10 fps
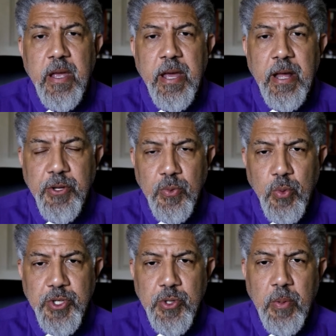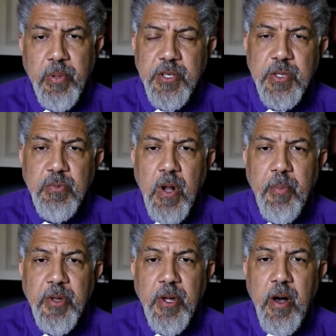And I do wish you a blessed
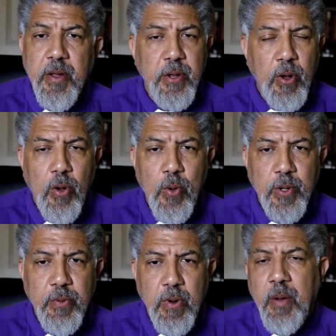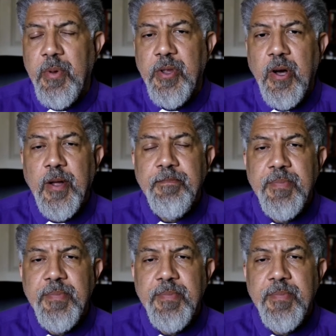Ramadan and a holy Ramadan.